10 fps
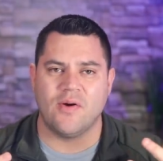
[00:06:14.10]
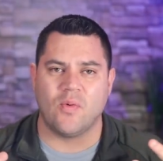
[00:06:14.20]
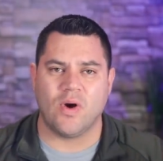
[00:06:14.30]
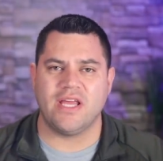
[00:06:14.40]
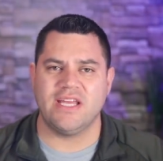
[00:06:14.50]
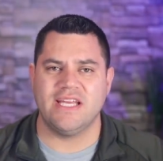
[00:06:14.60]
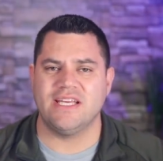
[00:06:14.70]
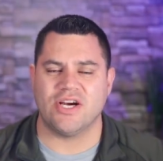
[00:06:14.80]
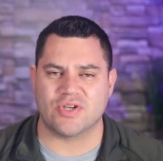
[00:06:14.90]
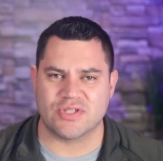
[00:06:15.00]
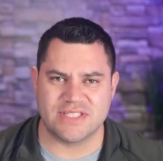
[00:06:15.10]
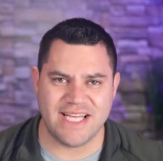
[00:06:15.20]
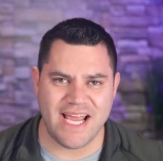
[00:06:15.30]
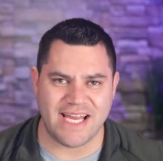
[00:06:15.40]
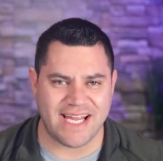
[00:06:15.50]
what you need to
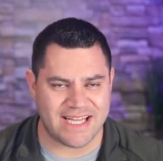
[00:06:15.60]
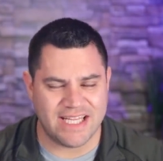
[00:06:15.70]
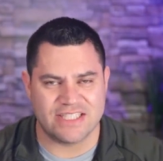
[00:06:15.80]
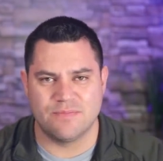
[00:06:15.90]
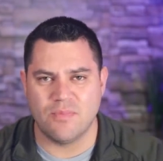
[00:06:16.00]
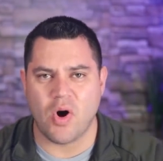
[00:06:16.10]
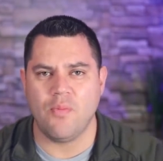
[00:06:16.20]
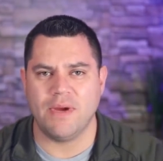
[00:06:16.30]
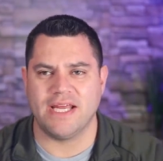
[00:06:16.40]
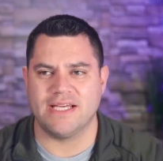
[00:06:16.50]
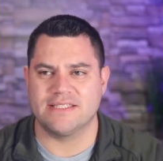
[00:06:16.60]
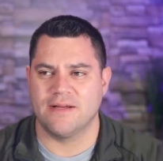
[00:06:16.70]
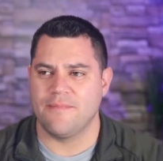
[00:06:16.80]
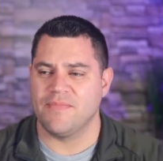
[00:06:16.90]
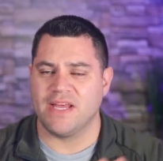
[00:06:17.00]
understand at this moment is
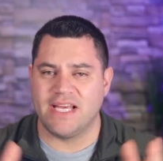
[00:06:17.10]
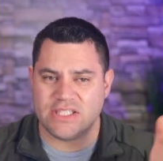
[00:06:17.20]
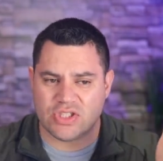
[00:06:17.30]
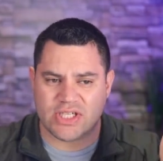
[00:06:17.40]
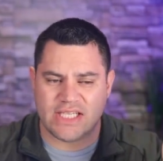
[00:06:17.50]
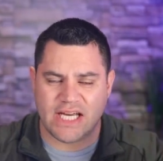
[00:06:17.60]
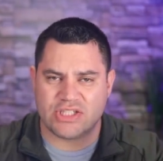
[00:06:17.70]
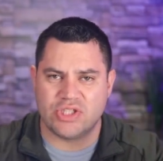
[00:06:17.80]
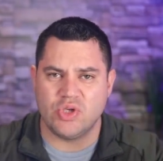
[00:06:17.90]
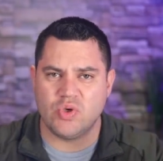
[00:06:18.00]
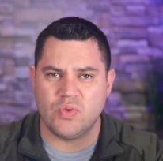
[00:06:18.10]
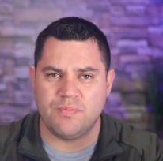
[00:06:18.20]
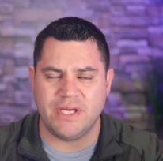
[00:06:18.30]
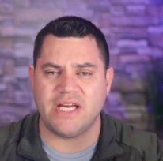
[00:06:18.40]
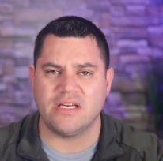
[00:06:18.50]
he's looking at two
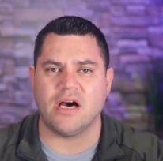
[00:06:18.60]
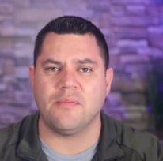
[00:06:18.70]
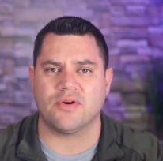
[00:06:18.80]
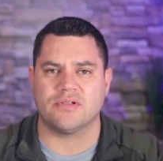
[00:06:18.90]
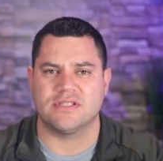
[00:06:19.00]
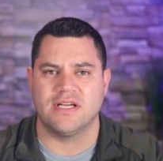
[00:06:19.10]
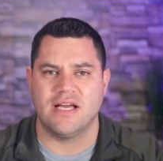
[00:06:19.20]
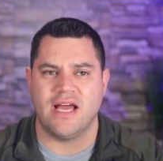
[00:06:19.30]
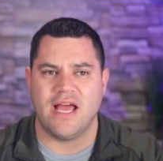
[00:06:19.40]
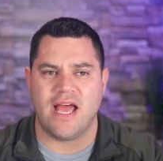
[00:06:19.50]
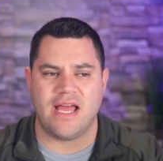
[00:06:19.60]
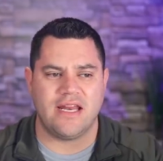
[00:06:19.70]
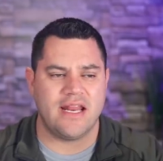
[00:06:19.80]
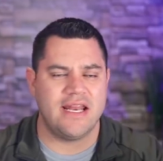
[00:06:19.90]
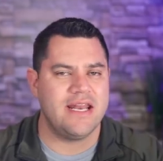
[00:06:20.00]
big numbers
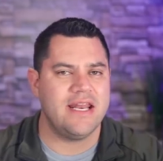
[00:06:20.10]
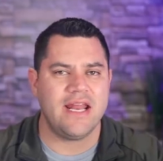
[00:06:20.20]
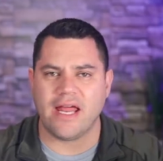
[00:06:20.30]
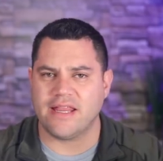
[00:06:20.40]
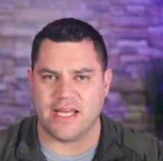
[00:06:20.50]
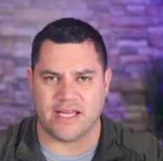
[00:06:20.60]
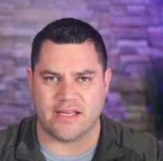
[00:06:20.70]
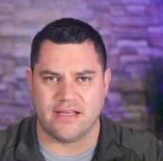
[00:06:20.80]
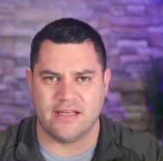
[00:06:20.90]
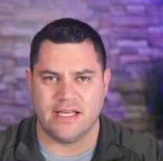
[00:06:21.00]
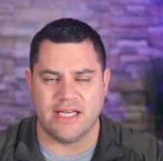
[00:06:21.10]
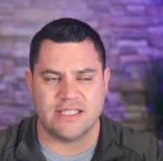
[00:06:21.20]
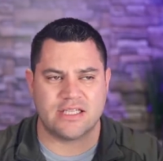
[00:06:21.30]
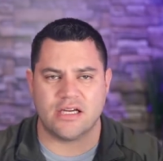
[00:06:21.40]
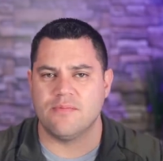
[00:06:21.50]
and nothing
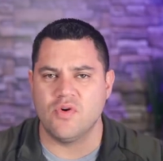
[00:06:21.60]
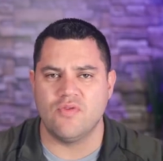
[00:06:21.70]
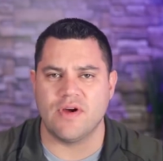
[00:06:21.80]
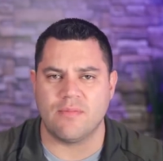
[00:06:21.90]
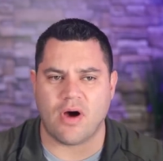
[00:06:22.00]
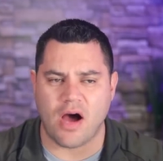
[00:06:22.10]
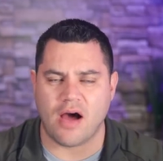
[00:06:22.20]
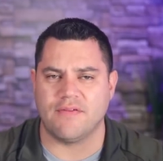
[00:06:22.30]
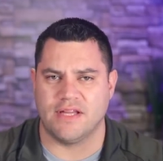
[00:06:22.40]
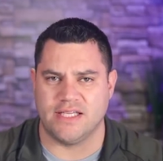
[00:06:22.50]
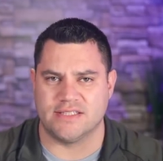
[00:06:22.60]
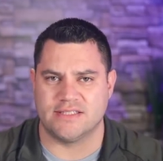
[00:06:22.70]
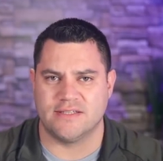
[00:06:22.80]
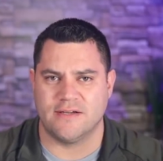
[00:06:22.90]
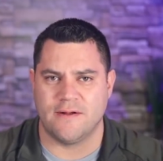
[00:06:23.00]
is going to move him off of
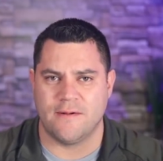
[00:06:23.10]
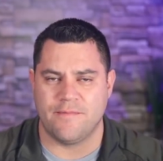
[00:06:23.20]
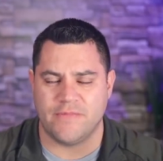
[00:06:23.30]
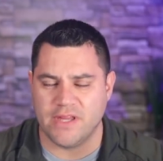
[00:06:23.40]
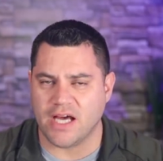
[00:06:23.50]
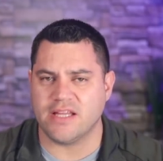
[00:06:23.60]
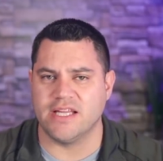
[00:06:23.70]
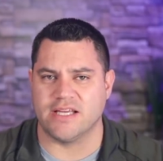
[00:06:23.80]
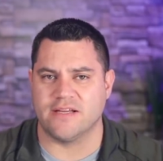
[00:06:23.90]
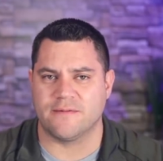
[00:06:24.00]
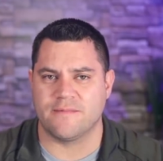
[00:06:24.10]
these. Nothing